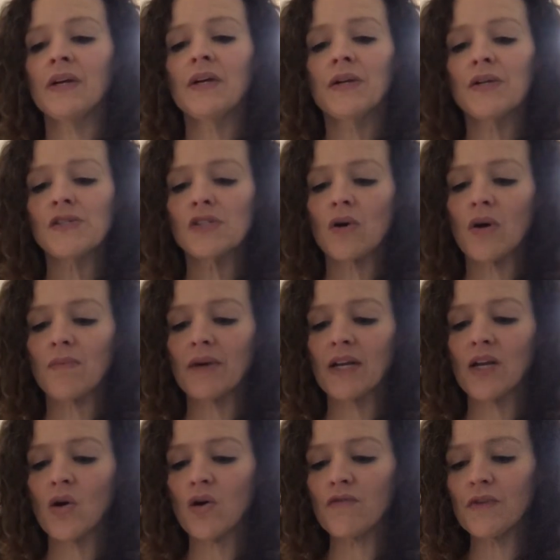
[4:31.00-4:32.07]
So I'm going to
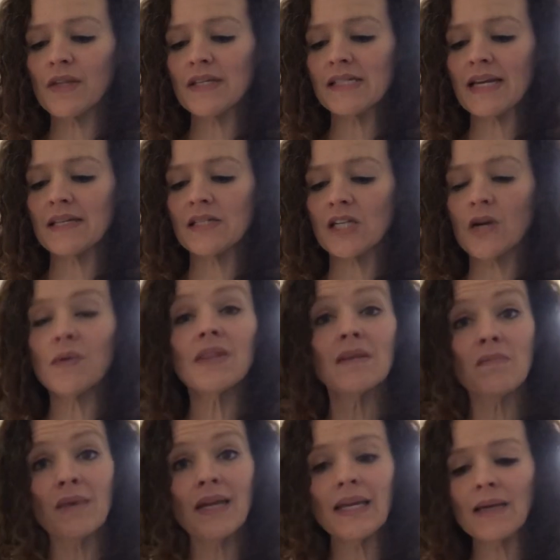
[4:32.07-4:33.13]
go over this. I start with the
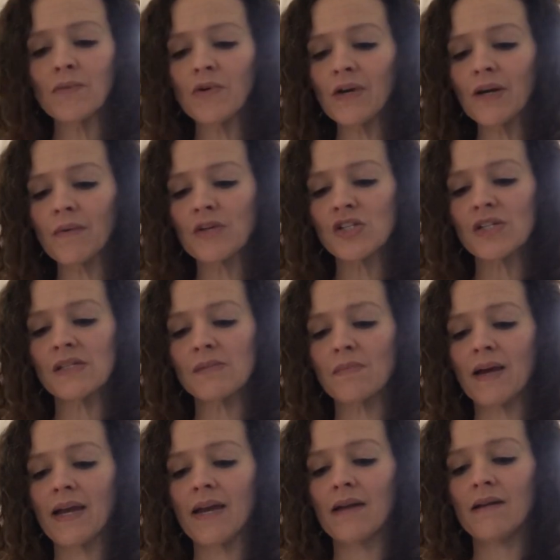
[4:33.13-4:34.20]
medium grit, which is
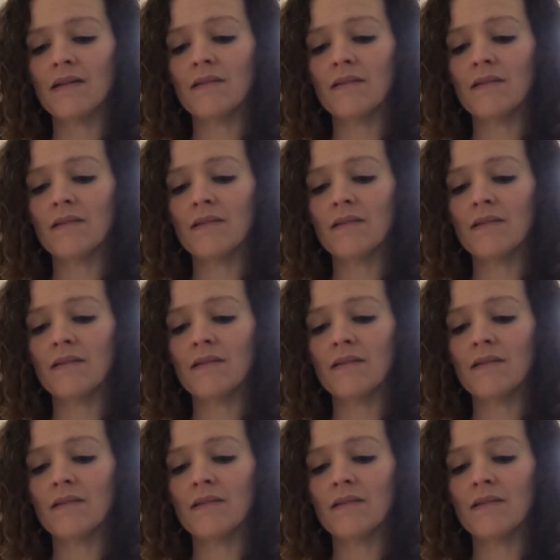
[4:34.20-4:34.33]
my